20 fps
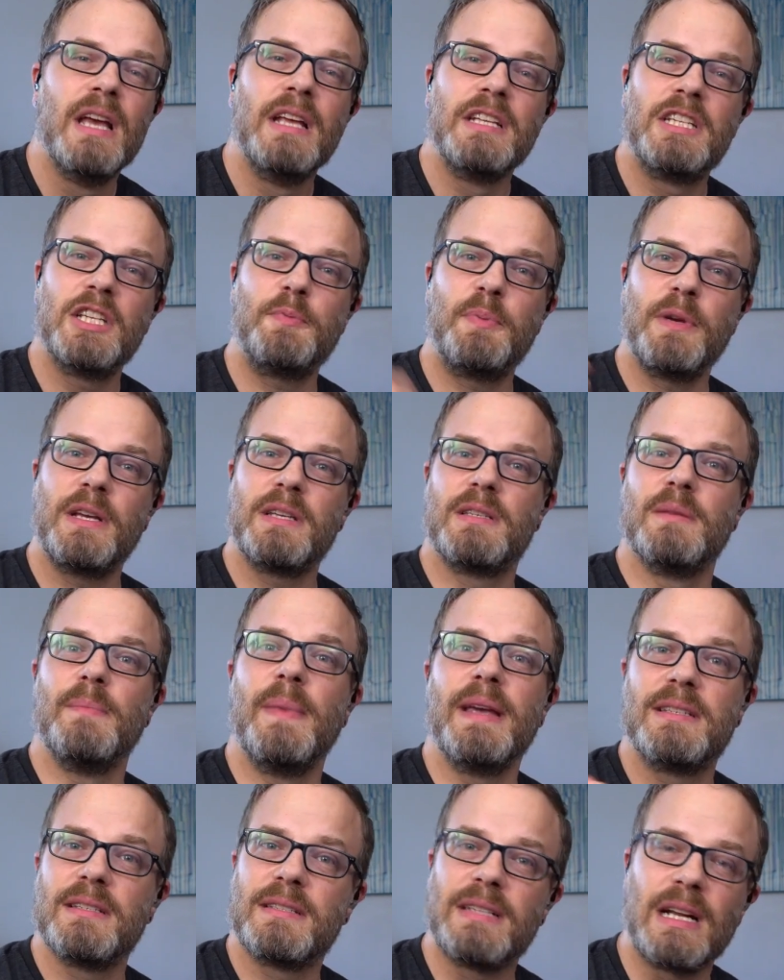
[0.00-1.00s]
just because it
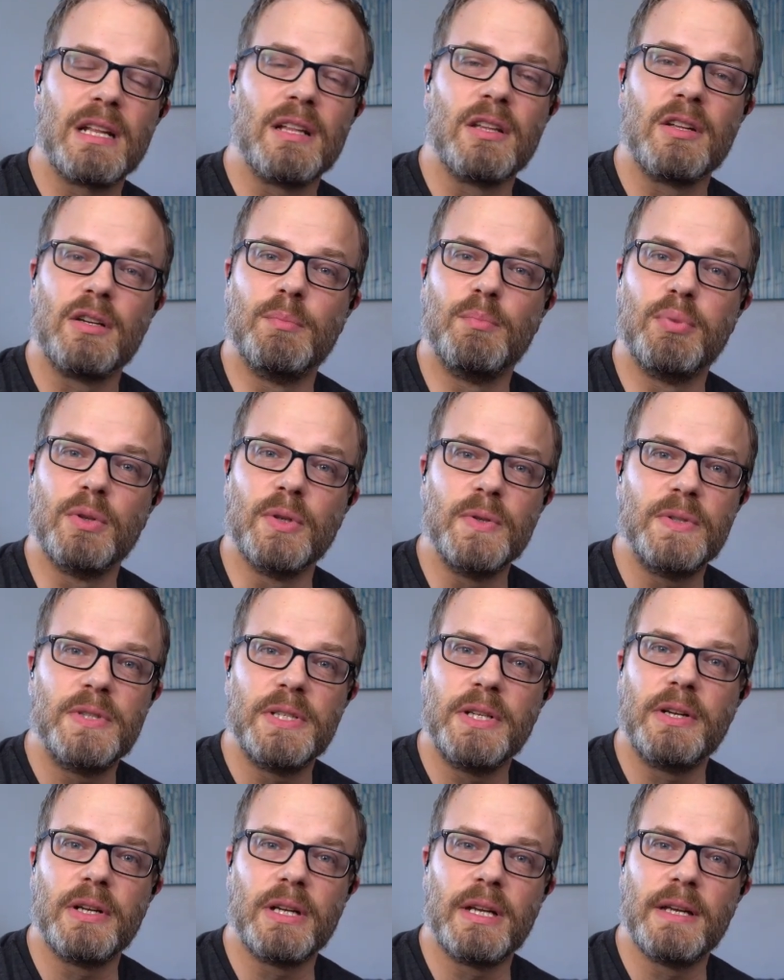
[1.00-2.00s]
makes it sound a little
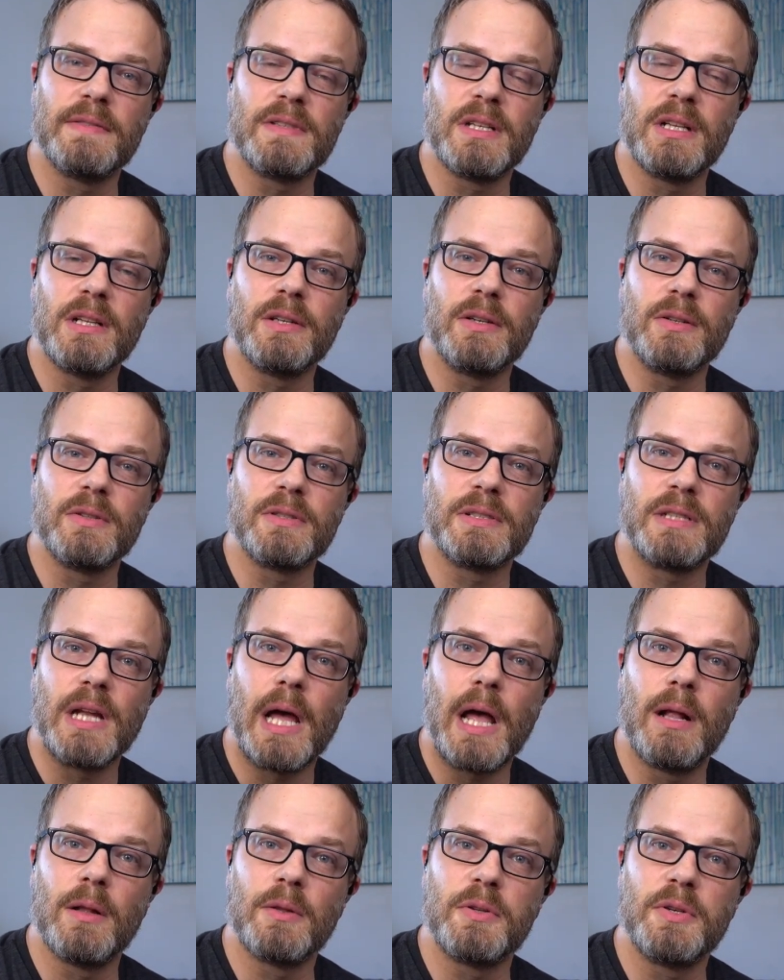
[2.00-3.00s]
bluesier and it gives it a little
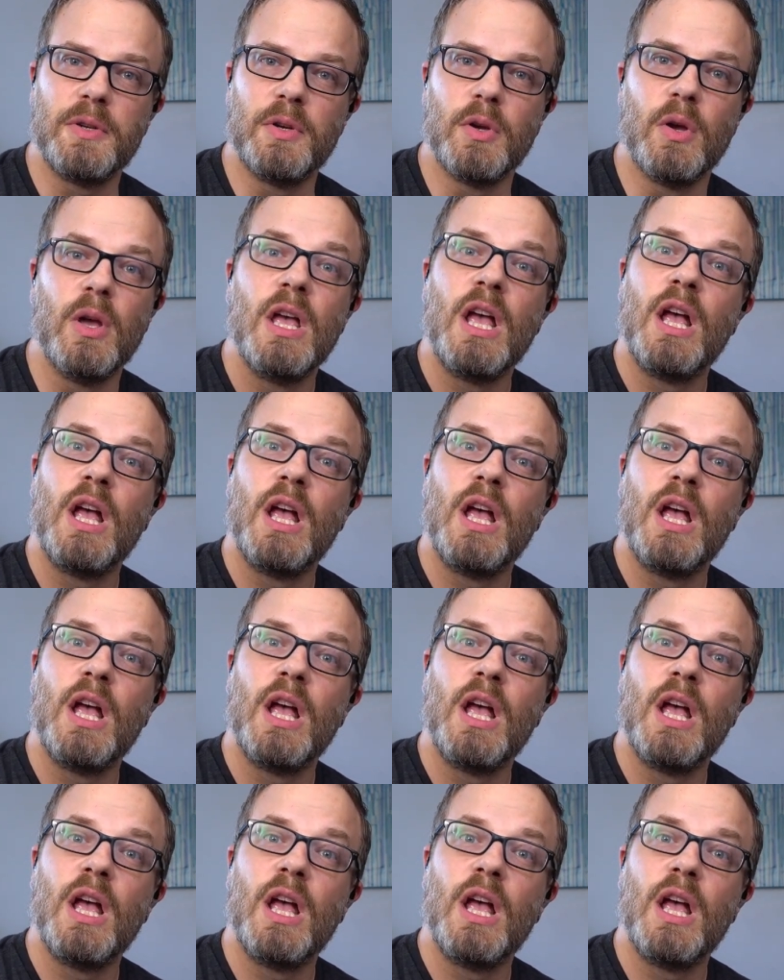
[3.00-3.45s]
style too.